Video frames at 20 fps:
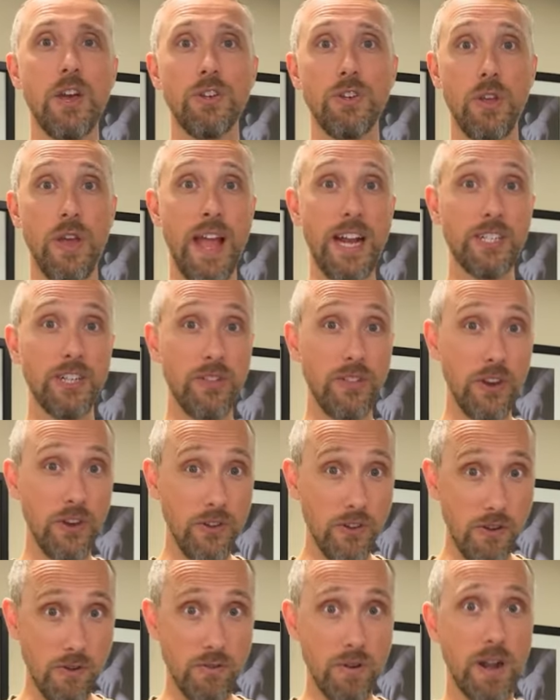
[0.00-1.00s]
to actually the
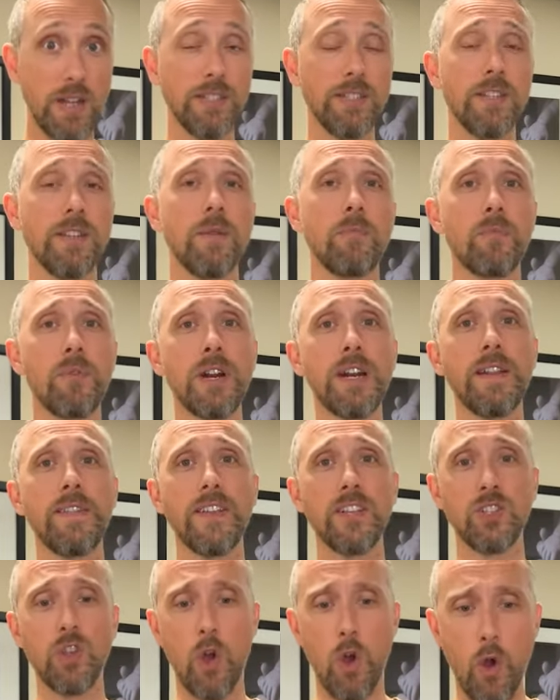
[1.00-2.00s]
neurons in the brain and
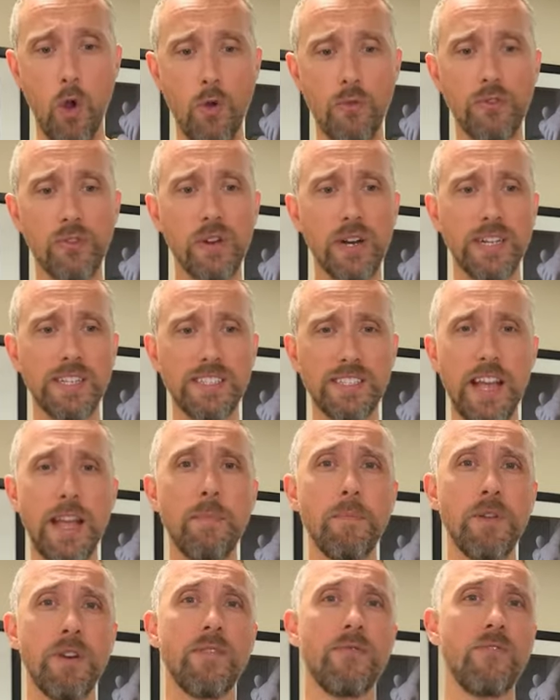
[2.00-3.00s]
this
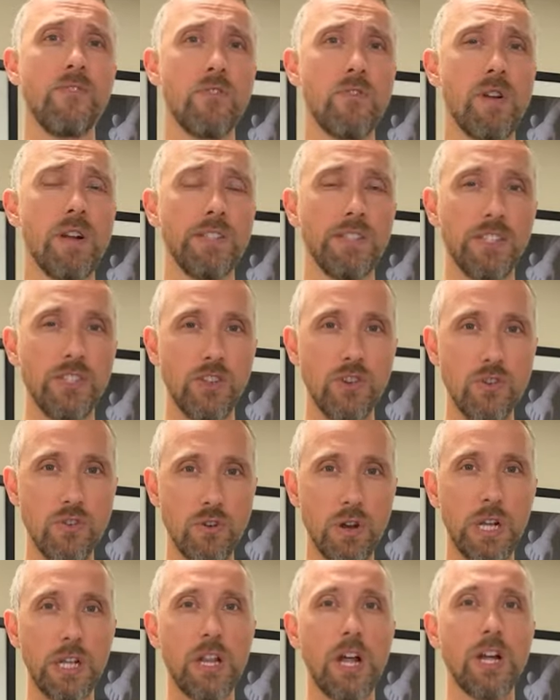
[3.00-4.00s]
overexcitement of neurons, this
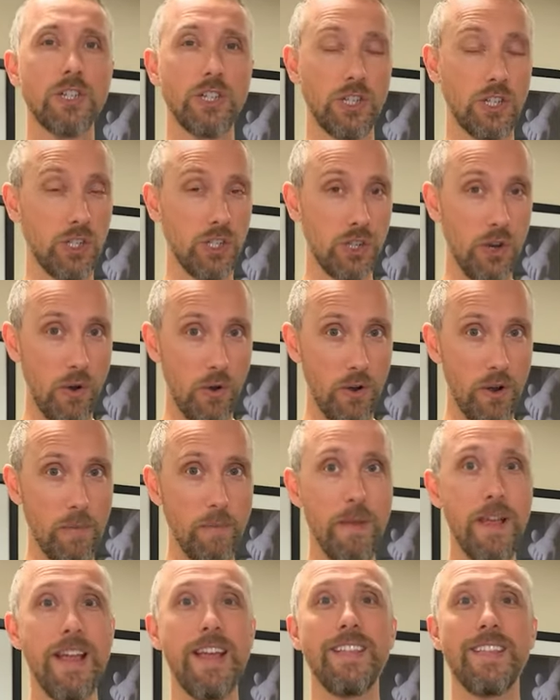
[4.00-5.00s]
neurologic
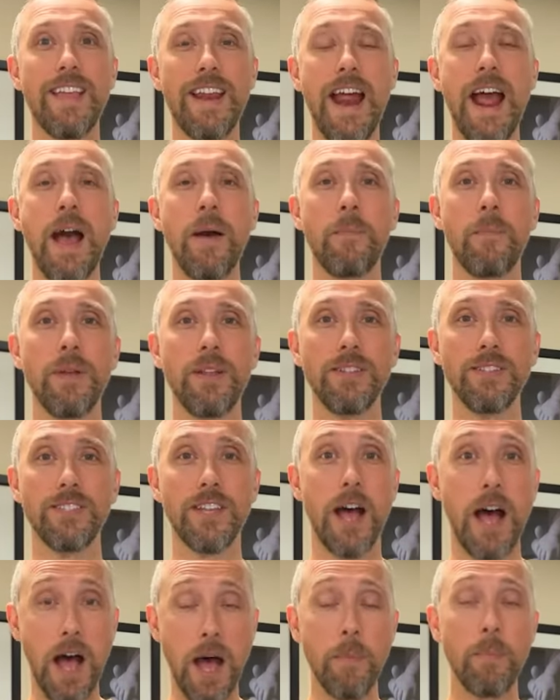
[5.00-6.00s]
storm, that happens
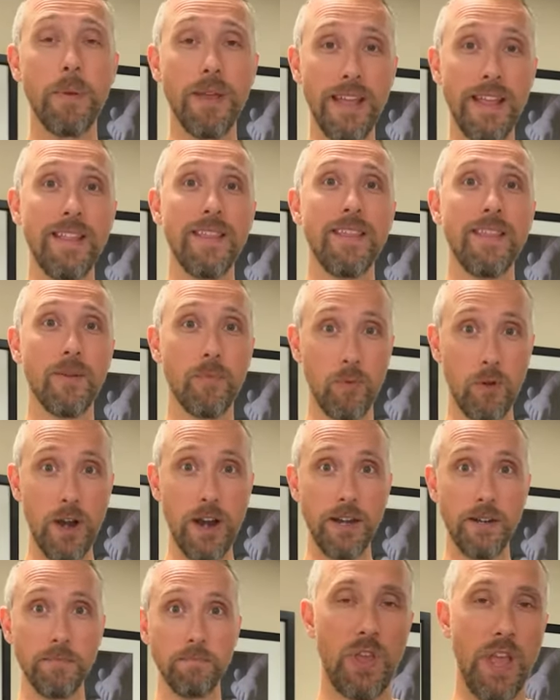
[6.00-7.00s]
up in the brain.